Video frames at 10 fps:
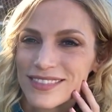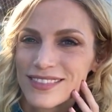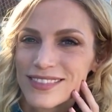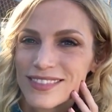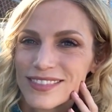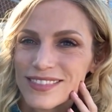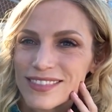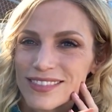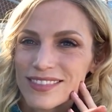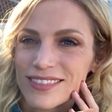
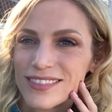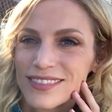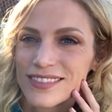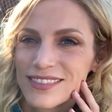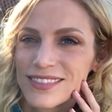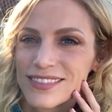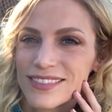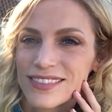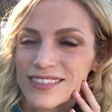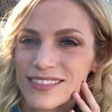
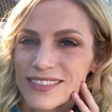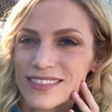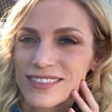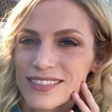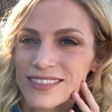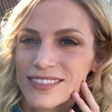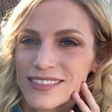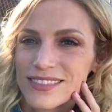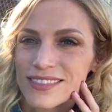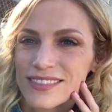
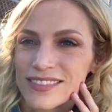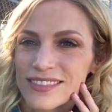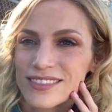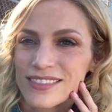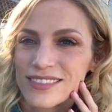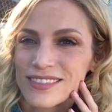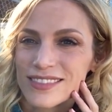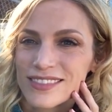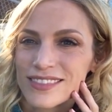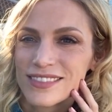
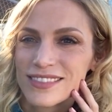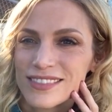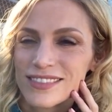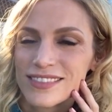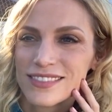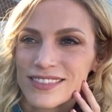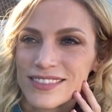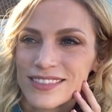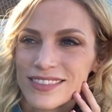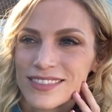
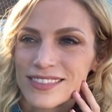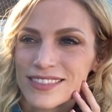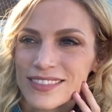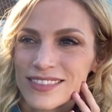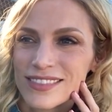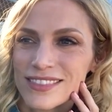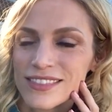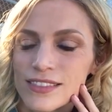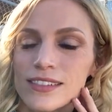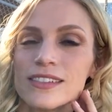
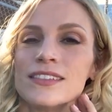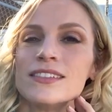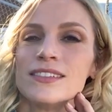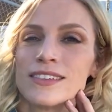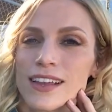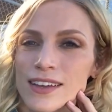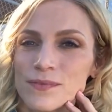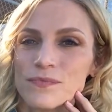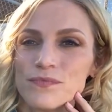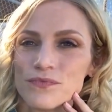
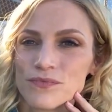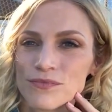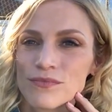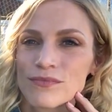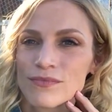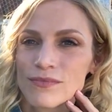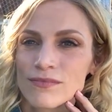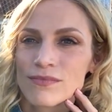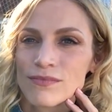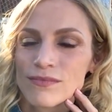This person isn't speaking.